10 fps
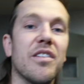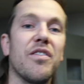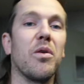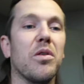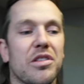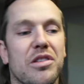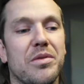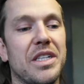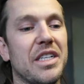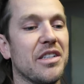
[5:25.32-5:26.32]
for
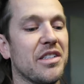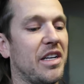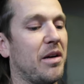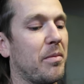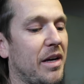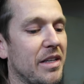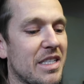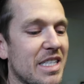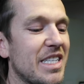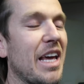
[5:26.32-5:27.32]
3 years now. My
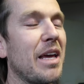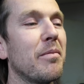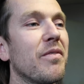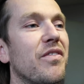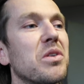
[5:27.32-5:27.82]
same